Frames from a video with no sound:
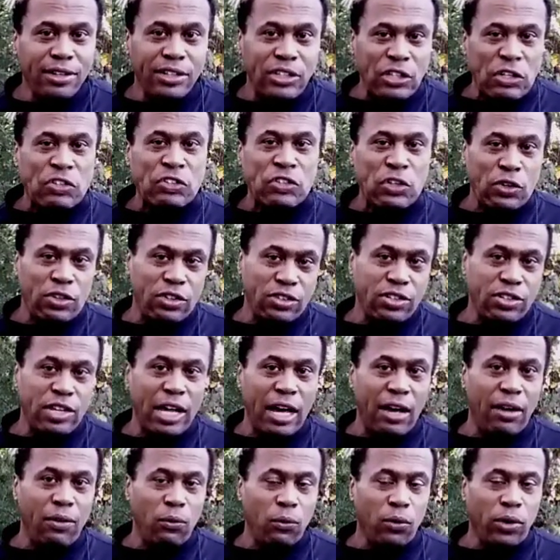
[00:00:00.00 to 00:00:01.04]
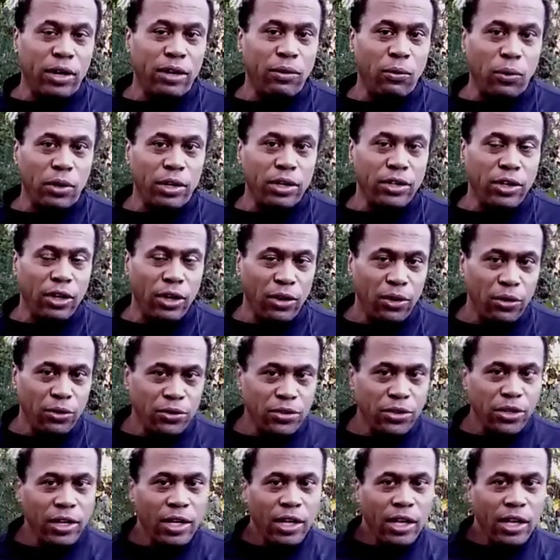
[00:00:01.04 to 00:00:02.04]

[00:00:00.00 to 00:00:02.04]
you just know this is how, where, where it goes.